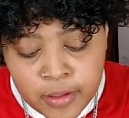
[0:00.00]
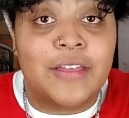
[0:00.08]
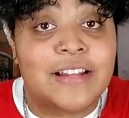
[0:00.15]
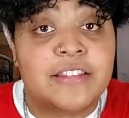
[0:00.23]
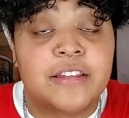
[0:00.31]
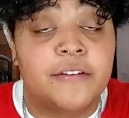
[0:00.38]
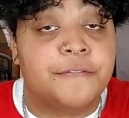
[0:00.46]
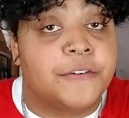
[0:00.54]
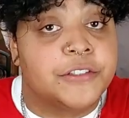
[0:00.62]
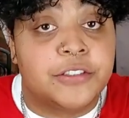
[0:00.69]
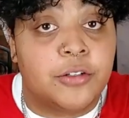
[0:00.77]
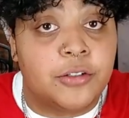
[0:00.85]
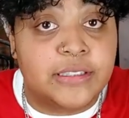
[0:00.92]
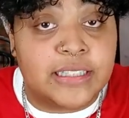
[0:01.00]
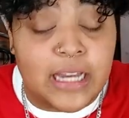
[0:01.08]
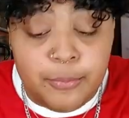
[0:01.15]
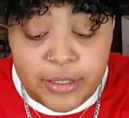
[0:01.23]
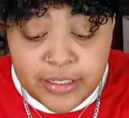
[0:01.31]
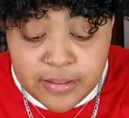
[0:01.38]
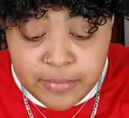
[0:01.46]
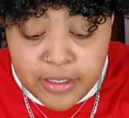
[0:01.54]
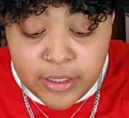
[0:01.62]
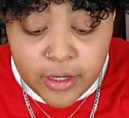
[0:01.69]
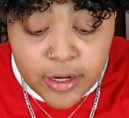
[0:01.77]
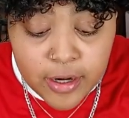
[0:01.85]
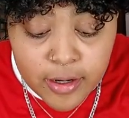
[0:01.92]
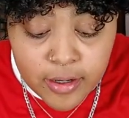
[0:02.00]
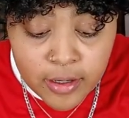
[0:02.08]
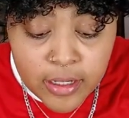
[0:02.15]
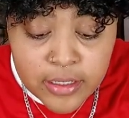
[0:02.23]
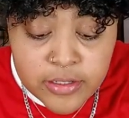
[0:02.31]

That's the first and only time we get to meet her,